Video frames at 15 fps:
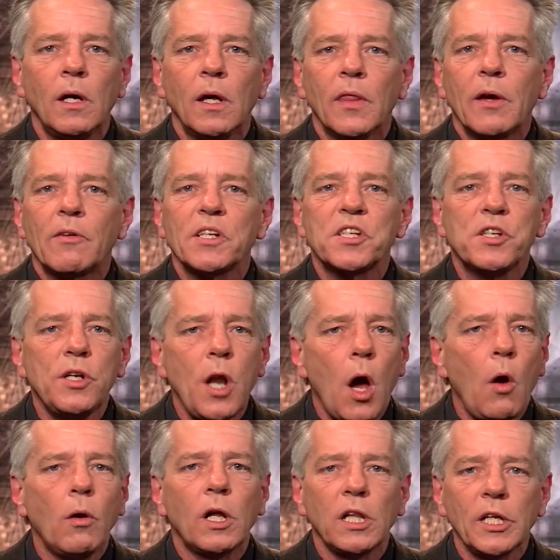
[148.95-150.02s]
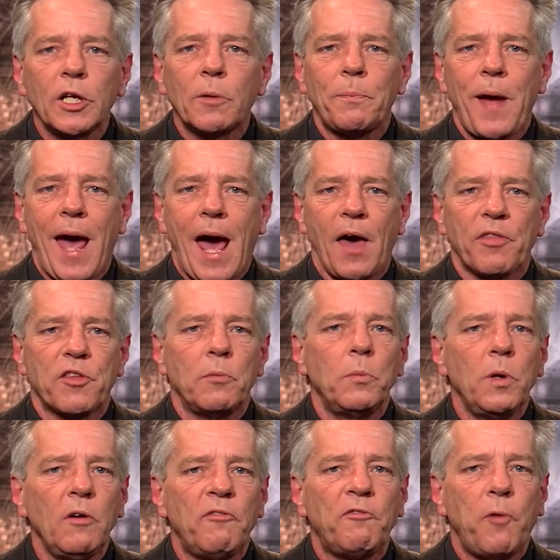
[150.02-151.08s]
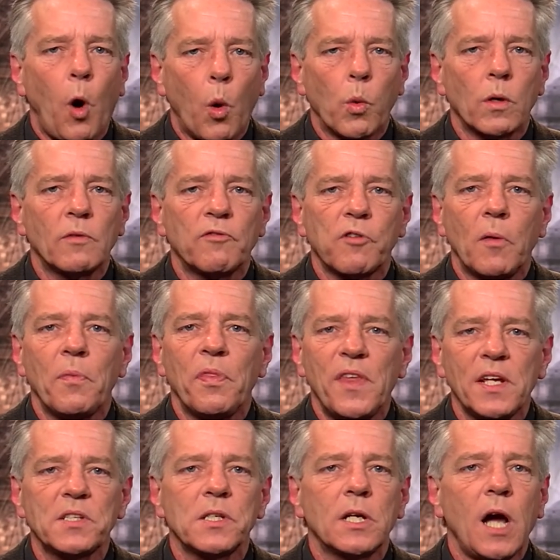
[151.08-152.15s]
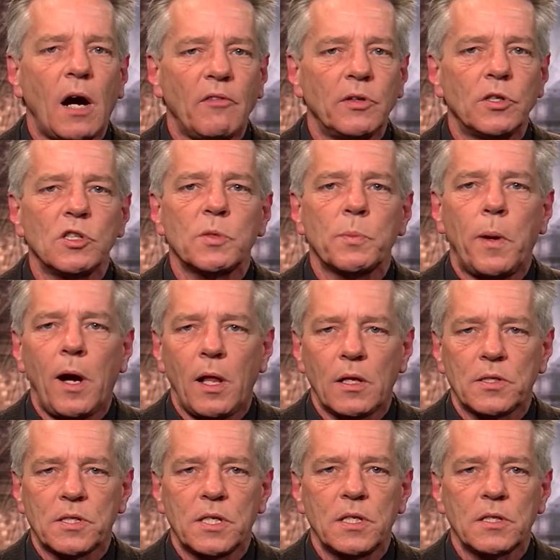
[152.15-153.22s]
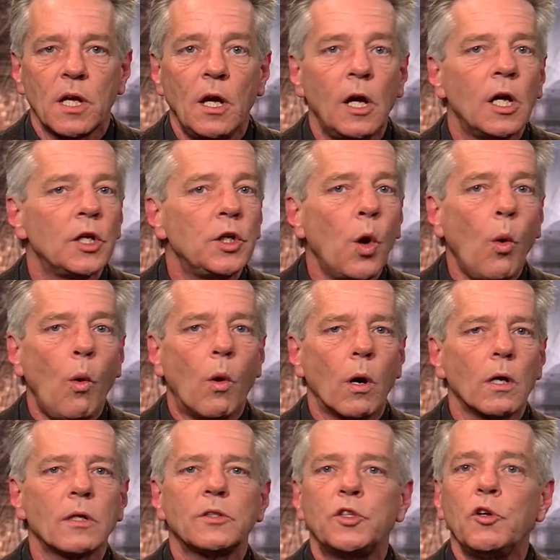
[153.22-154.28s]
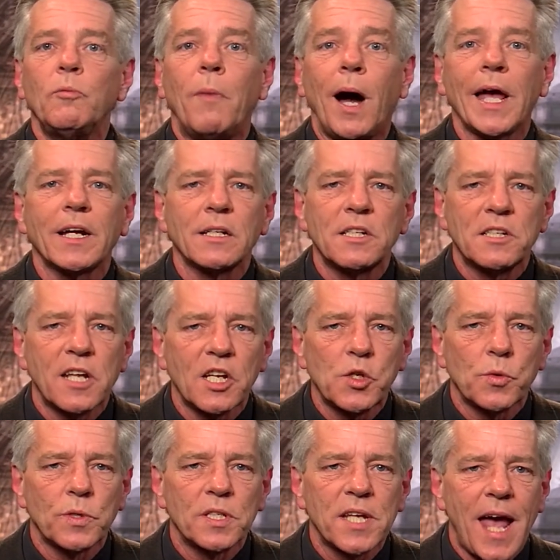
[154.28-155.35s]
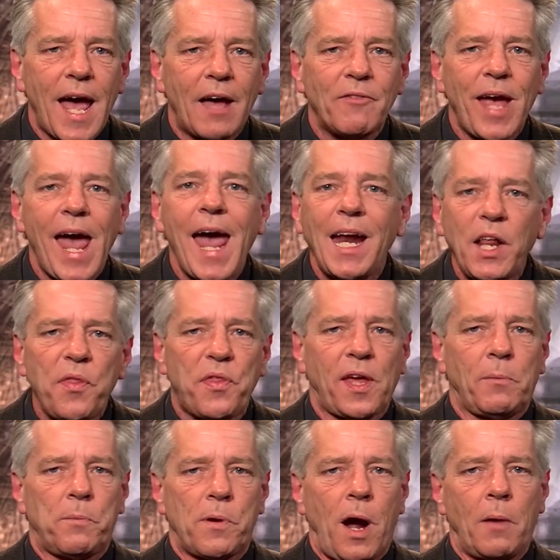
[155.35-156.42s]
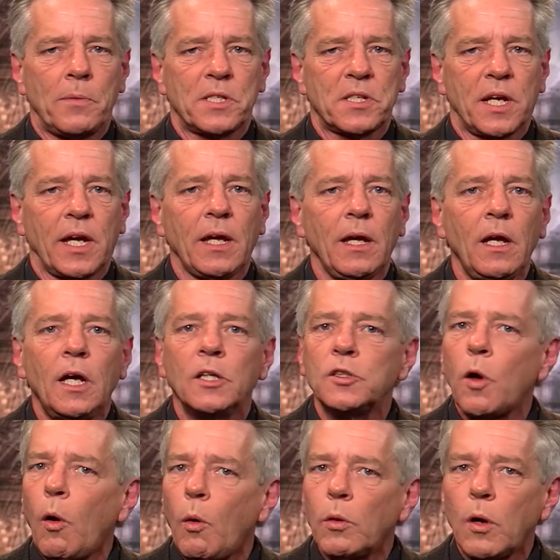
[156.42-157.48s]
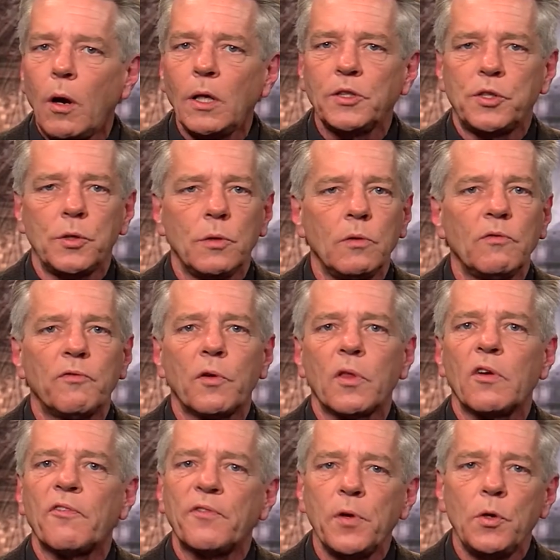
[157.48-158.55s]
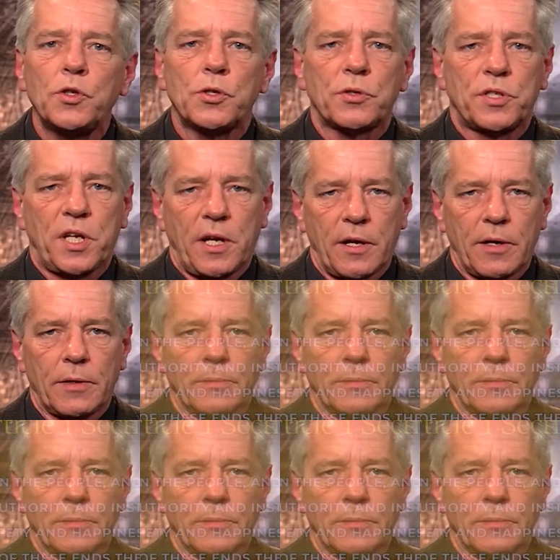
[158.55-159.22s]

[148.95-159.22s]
there is no clear path to move forward from this governor's policies, nor do my constituents have anything promising to hold on to for their futures here.